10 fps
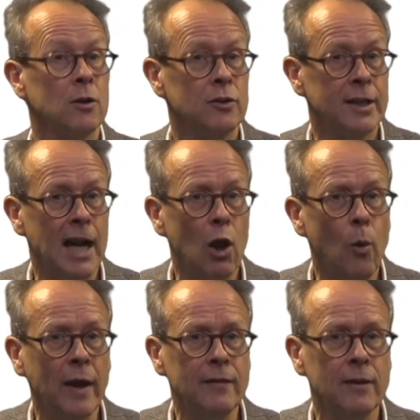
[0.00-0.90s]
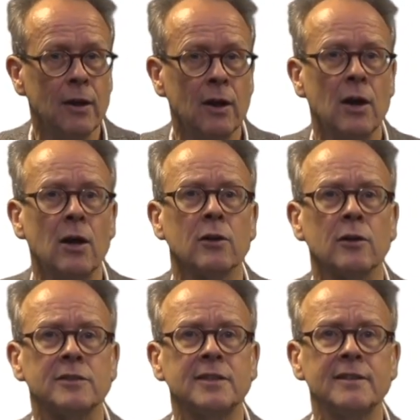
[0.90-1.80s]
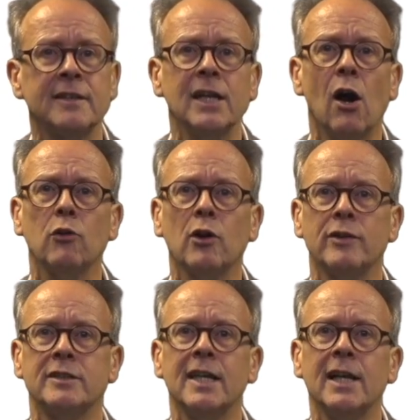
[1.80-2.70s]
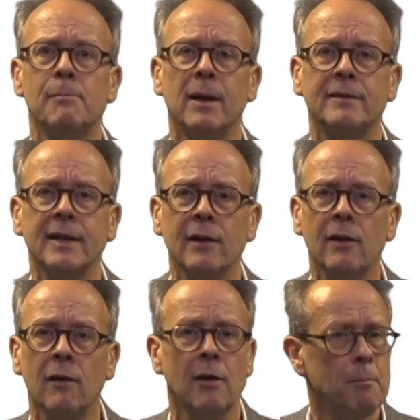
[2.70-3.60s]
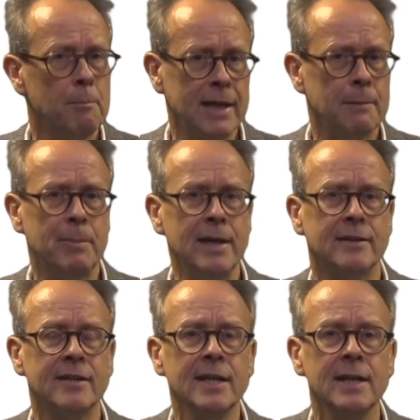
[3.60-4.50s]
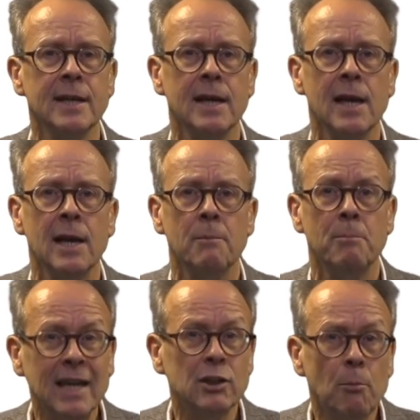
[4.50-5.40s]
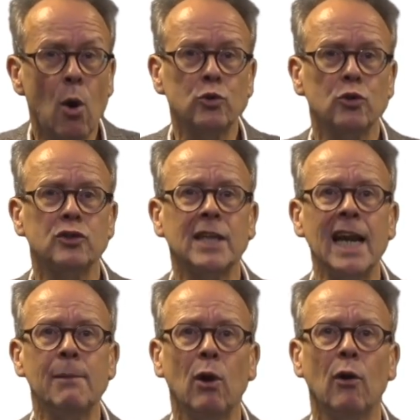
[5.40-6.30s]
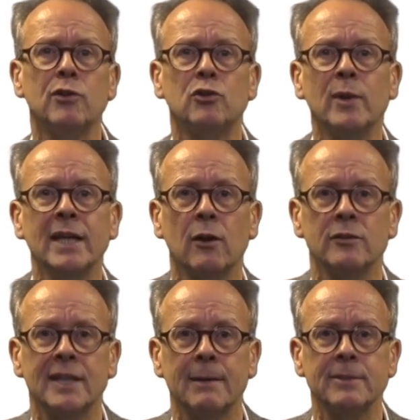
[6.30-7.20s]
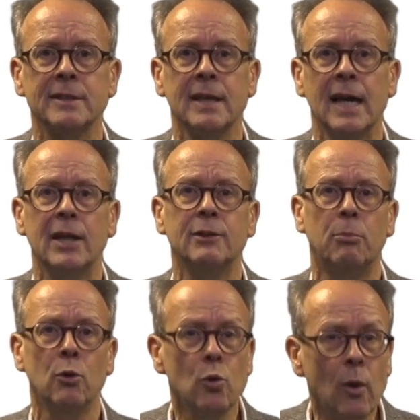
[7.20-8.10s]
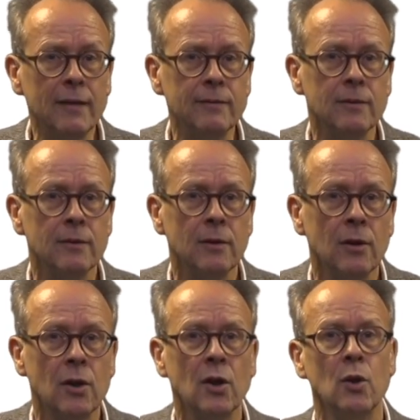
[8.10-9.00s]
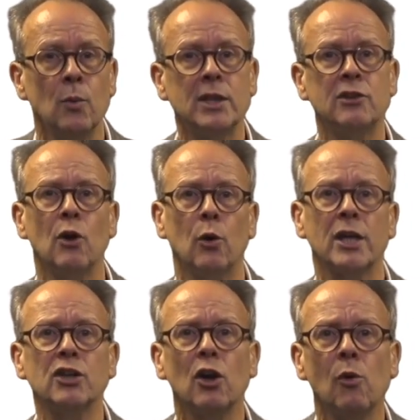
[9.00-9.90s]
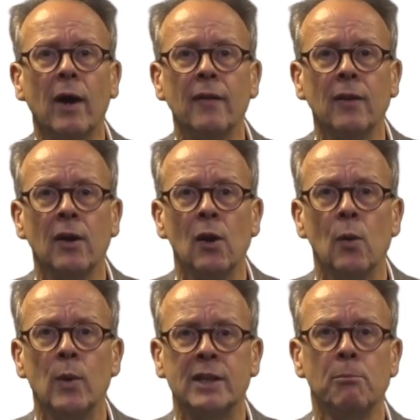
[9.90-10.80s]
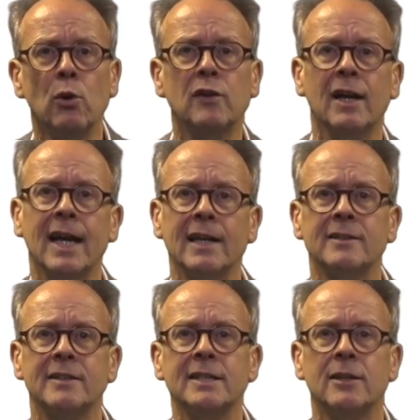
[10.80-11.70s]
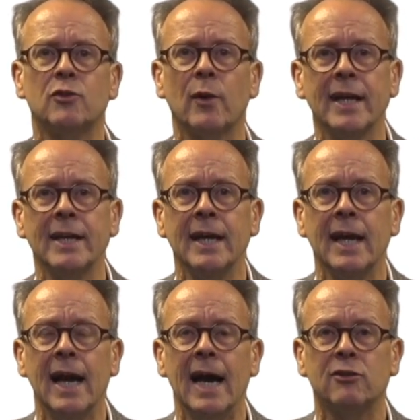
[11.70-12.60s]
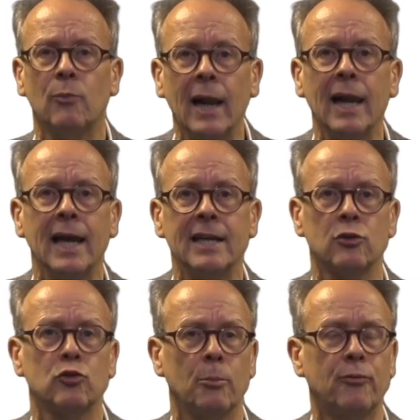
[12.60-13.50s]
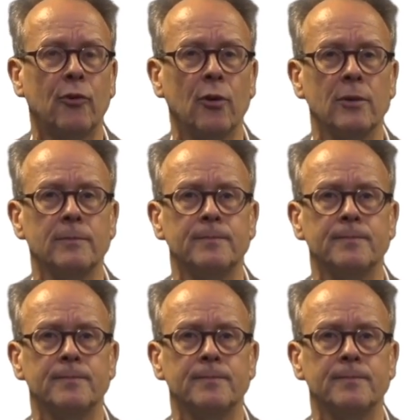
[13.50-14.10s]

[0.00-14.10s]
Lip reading: The yellow one consisting out of a single material being PET, being the most sustainable of the 3 concepts, and the blue one, which is the original one with multi-layers in the tray as well as the top foil.